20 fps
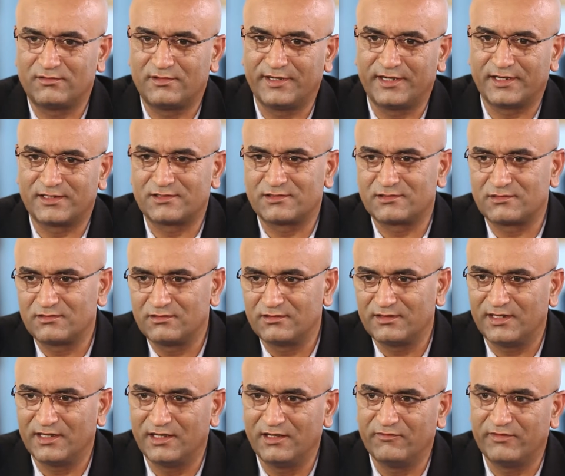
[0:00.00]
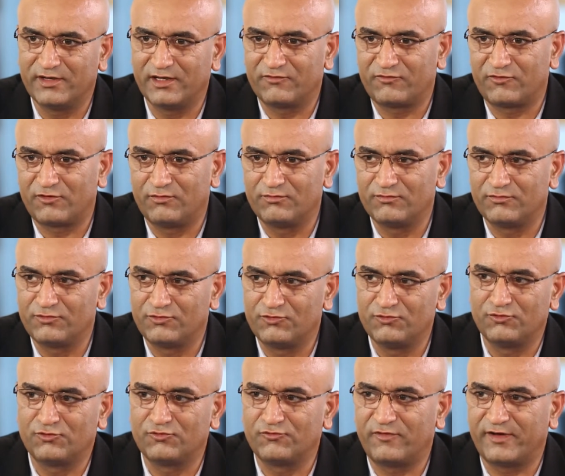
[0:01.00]
takes anywhere from
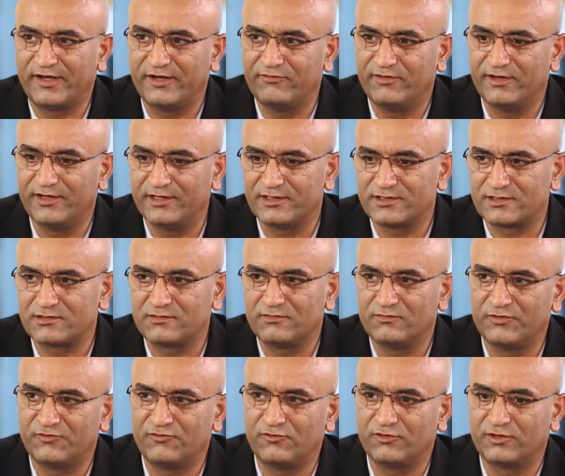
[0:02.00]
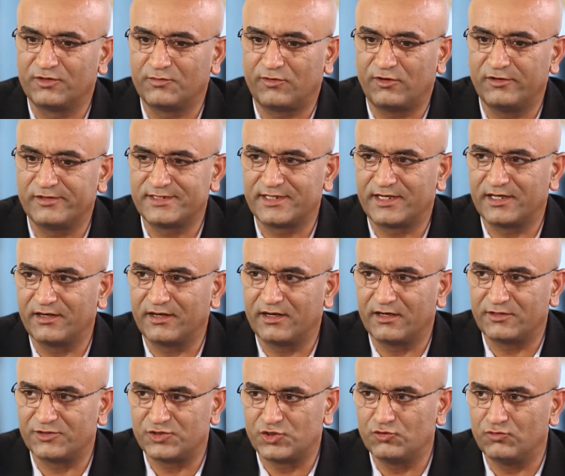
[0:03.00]
2 to 5 days before the policy can
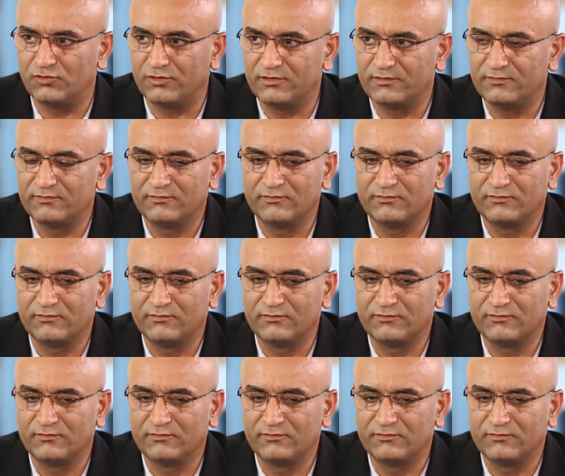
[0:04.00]
get issued.